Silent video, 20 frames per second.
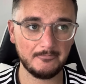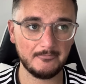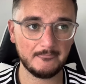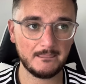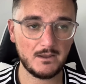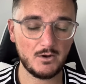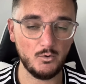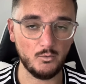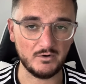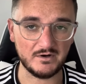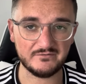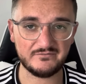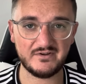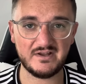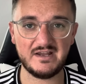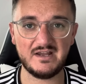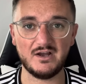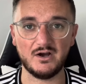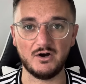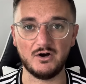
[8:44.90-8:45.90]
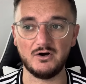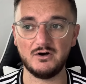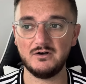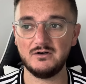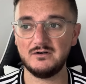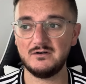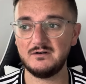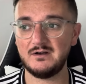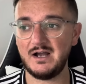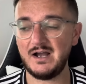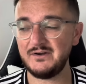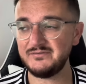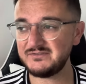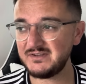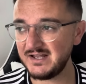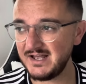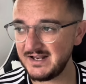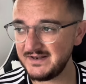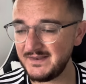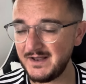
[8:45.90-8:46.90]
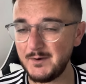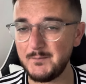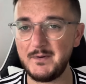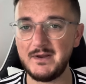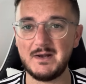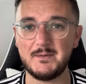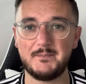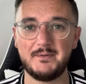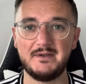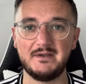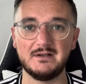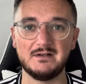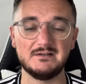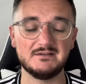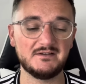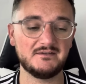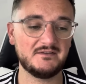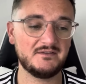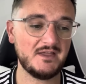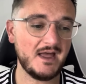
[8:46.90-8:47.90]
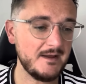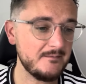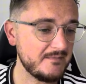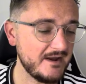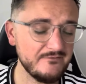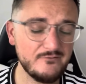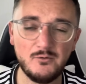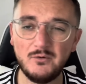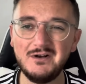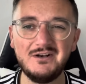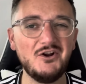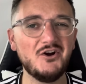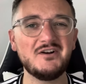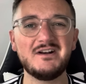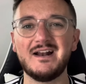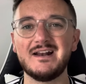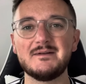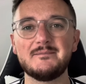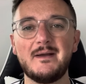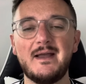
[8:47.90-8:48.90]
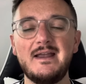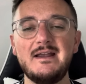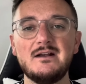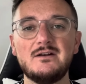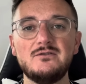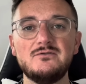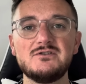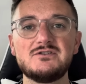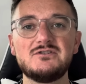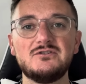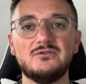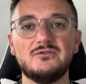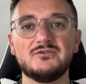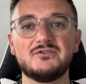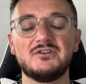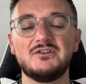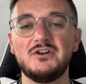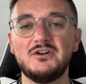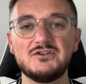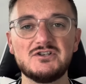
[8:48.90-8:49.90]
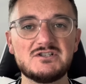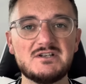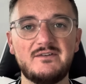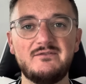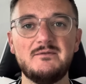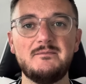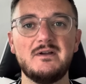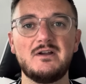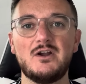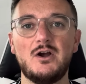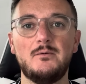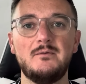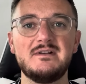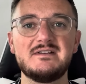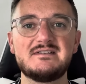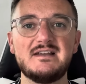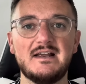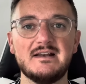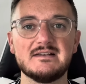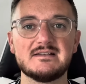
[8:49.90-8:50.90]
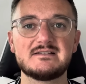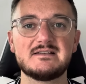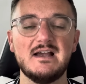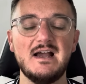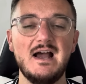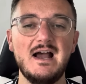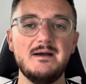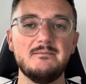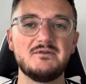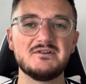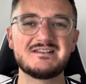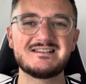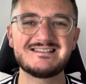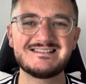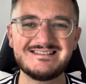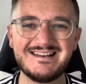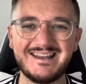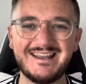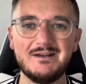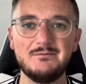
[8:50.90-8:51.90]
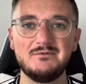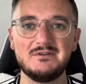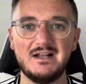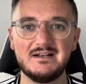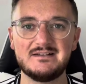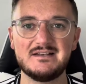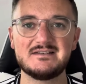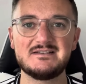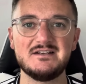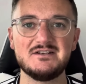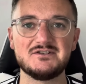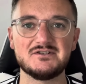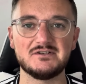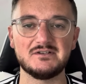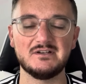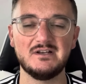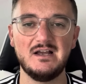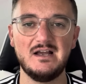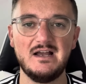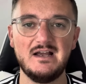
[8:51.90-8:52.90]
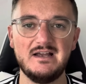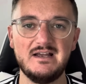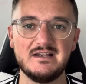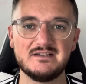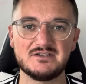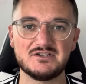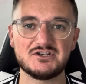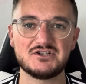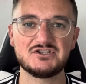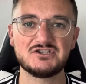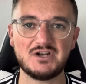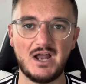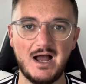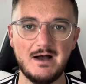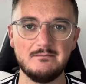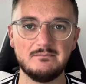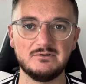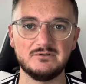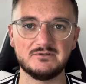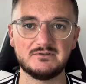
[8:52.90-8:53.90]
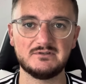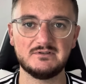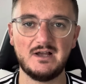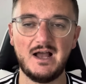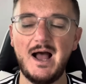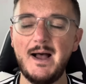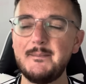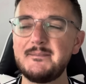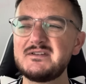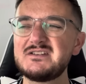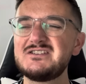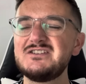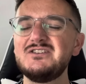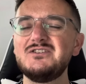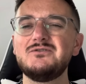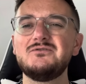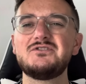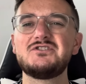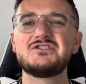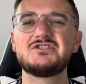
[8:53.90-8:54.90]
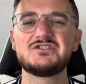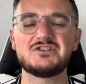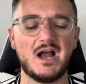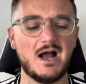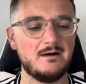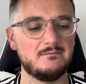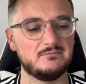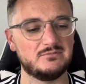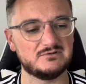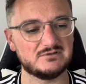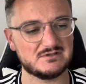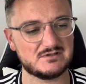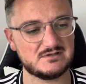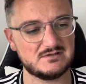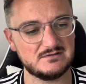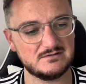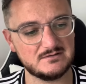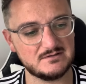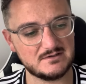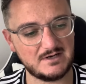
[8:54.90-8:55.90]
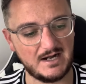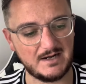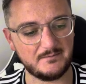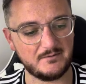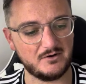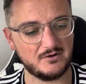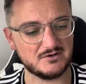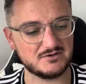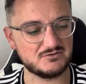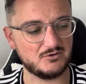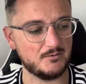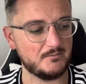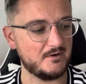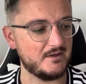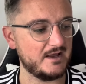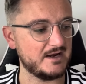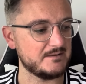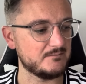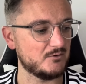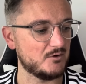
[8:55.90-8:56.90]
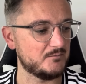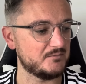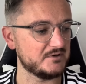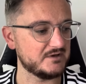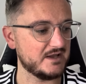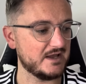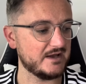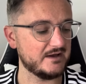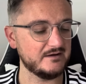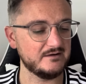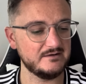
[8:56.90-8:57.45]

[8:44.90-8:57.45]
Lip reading: going to VAR, after now being appealed, them, everyone looking at it behind closed doors and not just having a bit of common sense, but sticking with that decision, is a shambles. Absolute shambles. Can't be asked to talk about that anymore, but yeah.